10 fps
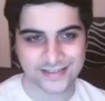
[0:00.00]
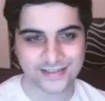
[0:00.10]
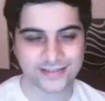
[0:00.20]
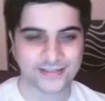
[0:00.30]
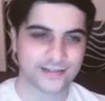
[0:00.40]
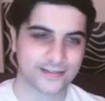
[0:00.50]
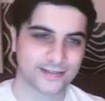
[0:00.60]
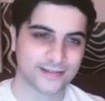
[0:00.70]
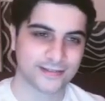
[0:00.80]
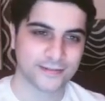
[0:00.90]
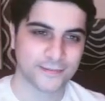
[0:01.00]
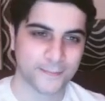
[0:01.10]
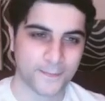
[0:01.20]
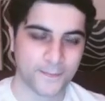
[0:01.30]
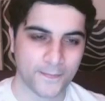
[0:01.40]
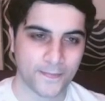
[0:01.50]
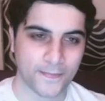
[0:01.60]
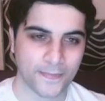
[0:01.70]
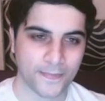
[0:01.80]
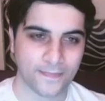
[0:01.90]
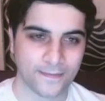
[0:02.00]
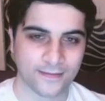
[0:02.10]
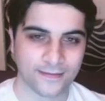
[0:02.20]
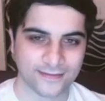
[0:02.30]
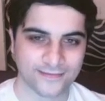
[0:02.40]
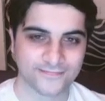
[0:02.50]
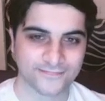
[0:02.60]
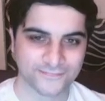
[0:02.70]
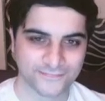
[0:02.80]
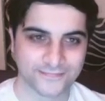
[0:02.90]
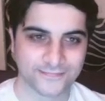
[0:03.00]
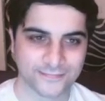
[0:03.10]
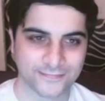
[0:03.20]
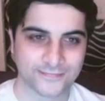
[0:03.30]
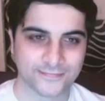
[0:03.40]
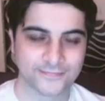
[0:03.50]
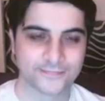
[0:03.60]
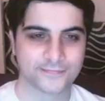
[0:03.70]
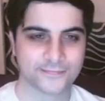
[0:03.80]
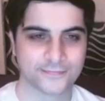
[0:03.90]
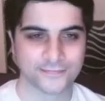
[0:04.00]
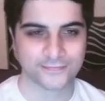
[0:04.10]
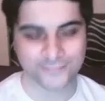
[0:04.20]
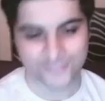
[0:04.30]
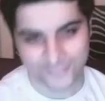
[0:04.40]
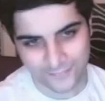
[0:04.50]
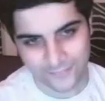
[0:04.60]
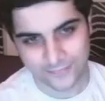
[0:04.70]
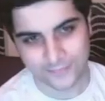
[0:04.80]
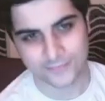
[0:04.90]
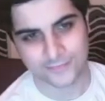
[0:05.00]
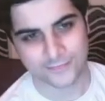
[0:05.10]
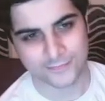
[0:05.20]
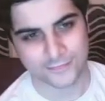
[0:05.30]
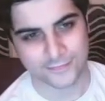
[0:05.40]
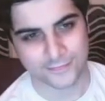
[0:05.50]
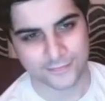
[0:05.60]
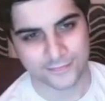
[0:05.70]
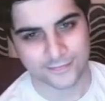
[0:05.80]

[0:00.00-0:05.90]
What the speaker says: This person isn't speaking.